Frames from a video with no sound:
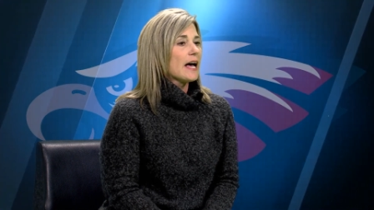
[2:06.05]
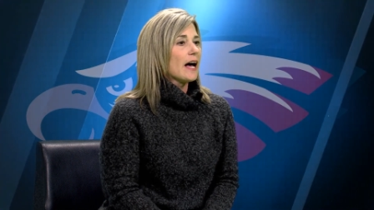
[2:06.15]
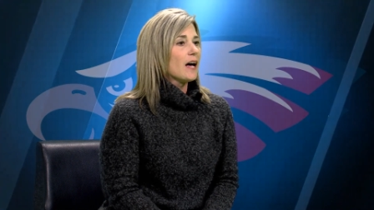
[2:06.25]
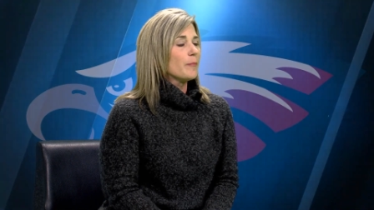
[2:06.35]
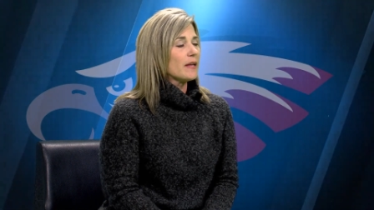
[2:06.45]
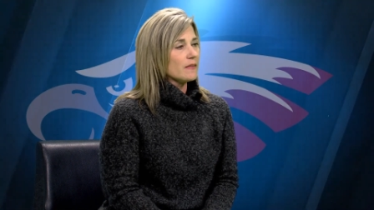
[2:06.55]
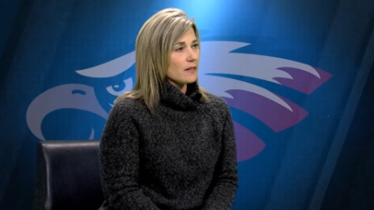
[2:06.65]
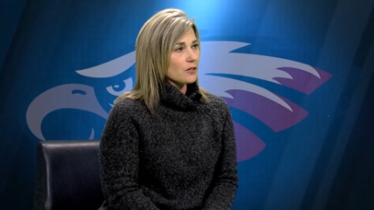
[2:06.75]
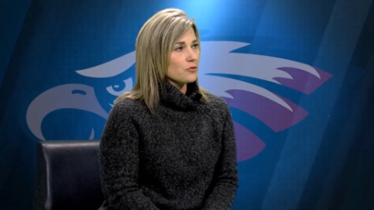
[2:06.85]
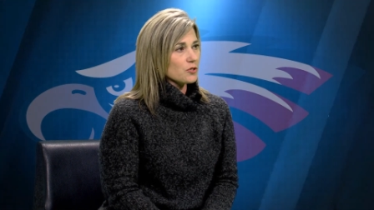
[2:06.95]
and then
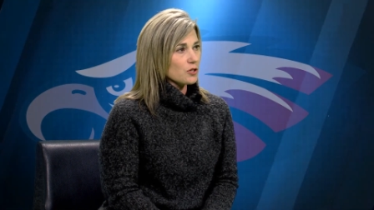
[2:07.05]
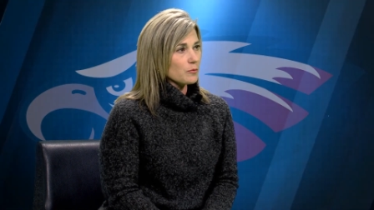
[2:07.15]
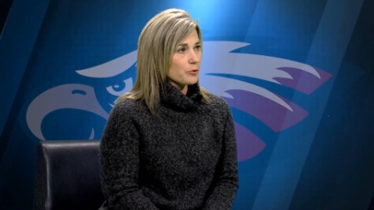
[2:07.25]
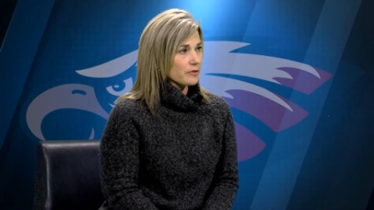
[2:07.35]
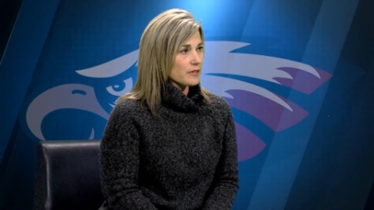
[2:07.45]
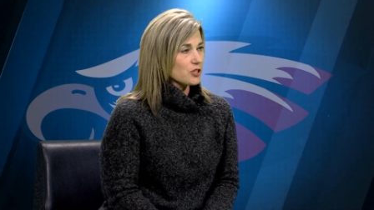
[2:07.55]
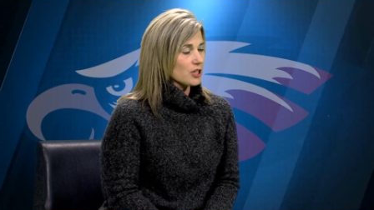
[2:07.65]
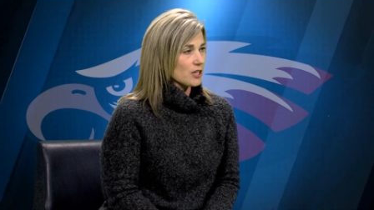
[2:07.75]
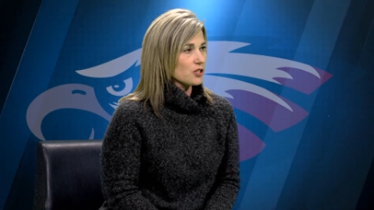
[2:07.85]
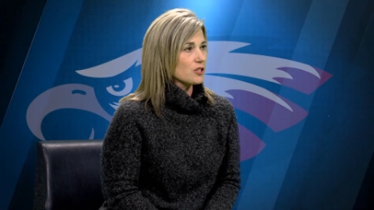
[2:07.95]
it goes to the Board of
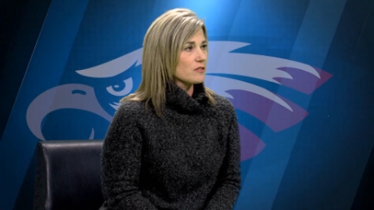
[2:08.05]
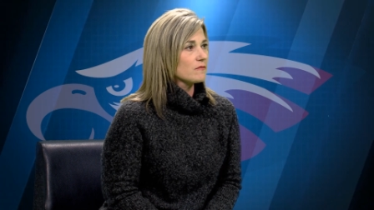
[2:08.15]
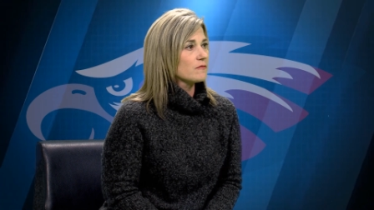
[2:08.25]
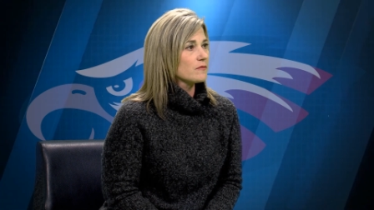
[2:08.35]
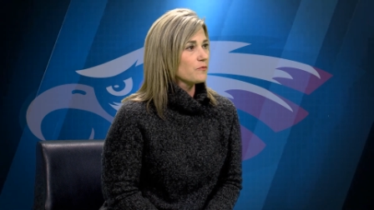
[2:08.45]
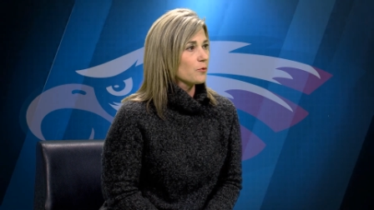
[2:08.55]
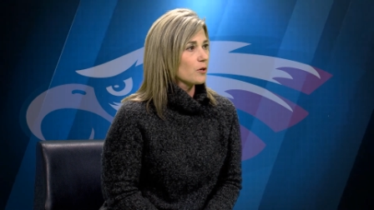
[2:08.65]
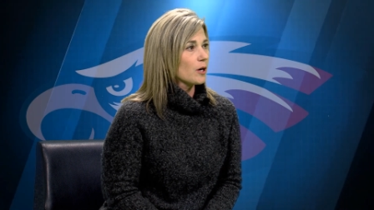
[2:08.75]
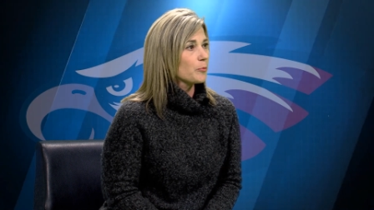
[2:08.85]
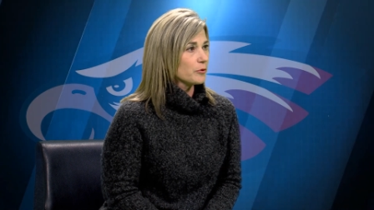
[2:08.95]
Education
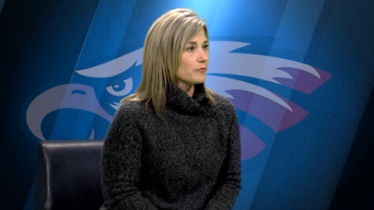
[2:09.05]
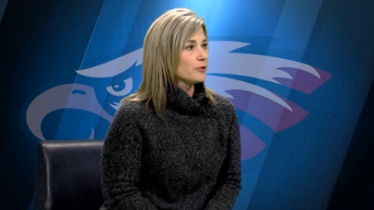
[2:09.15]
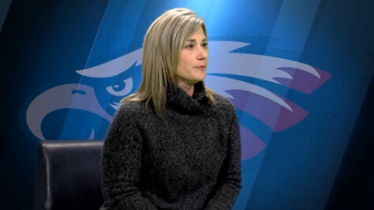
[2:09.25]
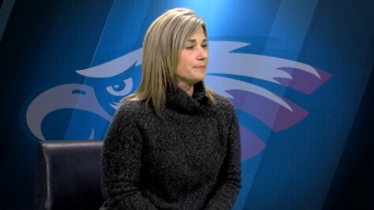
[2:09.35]
for approval.